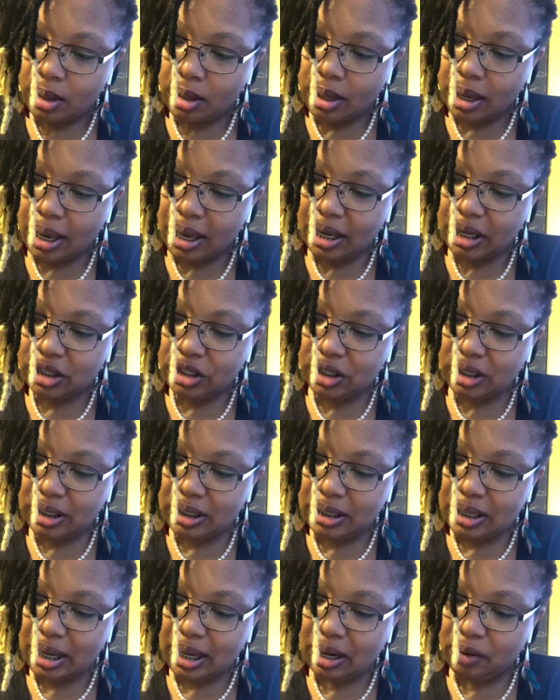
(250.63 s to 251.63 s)
And she
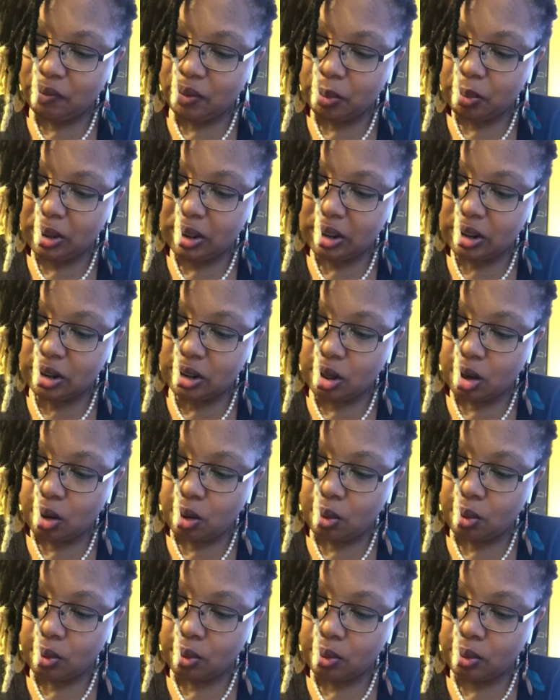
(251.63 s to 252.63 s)
said, If it be
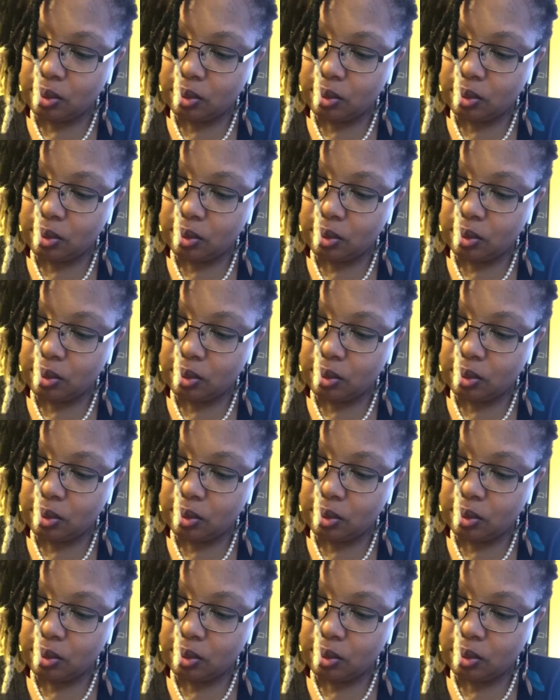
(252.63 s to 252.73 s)
so,